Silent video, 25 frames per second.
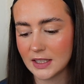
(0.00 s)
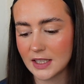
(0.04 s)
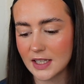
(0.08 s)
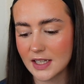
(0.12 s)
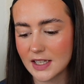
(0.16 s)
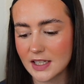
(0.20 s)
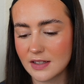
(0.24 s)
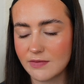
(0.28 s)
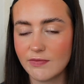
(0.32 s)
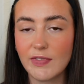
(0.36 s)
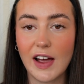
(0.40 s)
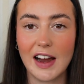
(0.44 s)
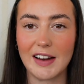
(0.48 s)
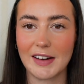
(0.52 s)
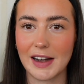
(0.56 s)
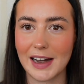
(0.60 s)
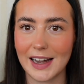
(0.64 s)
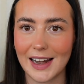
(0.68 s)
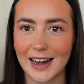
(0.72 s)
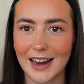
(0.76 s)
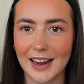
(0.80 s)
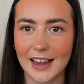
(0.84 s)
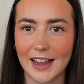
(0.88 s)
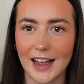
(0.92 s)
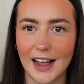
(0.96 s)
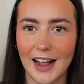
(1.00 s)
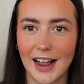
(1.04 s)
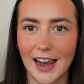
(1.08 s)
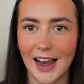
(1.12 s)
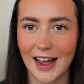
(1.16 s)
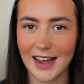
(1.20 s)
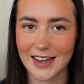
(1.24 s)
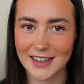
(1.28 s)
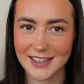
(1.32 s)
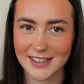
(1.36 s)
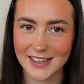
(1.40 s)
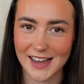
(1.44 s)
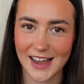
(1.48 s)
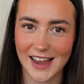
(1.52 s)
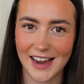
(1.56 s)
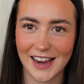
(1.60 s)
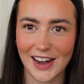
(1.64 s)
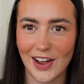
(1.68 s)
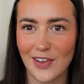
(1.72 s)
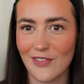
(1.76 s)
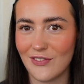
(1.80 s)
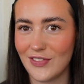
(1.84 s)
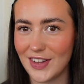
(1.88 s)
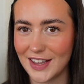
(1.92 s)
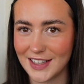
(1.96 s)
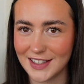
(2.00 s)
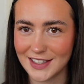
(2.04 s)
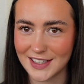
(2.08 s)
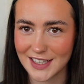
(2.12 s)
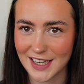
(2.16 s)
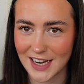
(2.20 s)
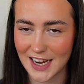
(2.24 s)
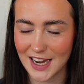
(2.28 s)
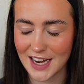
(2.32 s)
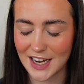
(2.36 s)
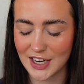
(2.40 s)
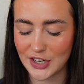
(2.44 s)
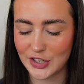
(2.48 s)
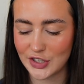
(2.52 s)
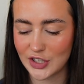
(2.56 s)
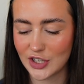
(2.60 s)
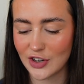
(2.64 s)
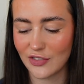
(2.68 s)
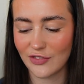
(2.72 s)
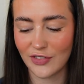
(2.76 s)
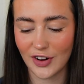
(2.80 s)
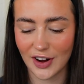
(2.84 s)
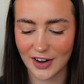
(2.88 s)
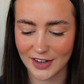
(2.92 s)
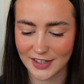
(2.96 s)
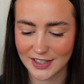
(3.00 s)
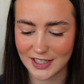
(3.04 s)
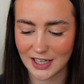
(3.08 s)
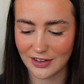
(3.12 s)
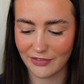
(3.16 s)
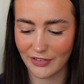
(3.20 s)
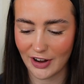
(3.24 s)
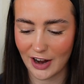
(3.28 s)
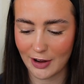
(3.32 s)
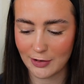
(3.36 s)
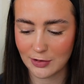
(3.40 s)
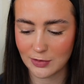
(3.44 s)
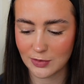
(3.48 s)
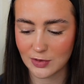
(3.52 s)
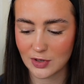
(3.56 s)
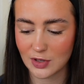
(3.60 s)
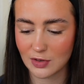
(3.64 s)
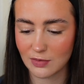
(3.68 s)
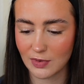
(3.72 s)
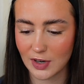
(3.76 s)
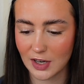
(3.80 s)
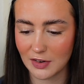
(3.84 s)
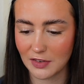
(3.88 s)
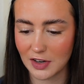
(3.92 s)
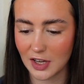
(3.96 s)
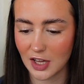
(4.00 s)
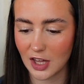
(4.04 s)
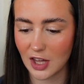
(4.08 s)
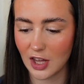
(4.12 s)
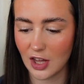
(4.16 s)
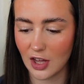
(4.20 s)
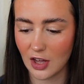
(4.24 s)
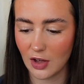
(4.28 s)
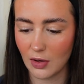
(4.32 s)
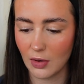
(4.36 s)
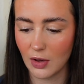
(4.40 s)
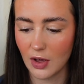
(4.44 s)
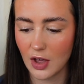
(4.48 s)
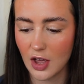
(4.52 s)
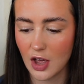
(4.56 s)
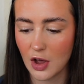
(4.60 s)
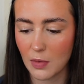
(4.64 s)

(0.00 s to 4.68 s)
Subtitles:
It's very like classic, like vintage varsity vibes, which is really cute.